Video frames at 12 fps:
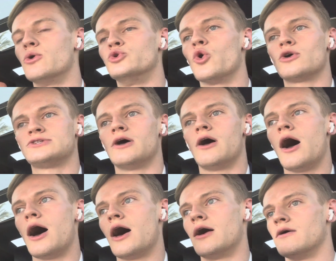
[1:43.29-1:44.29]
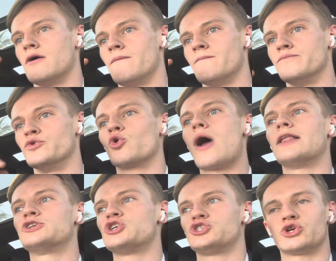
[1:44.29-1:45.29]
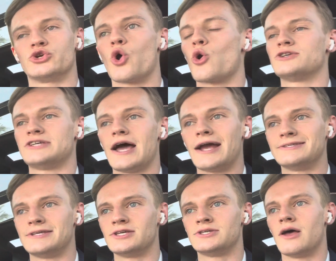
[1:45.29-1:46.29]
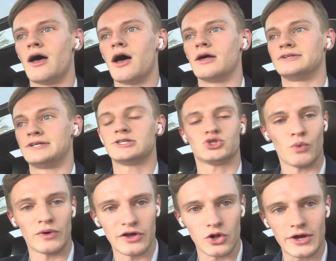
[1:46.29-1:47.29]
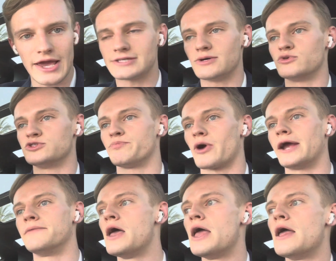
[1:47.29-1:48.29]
neurologists or neuroscientists, when they're looking at someone's brain,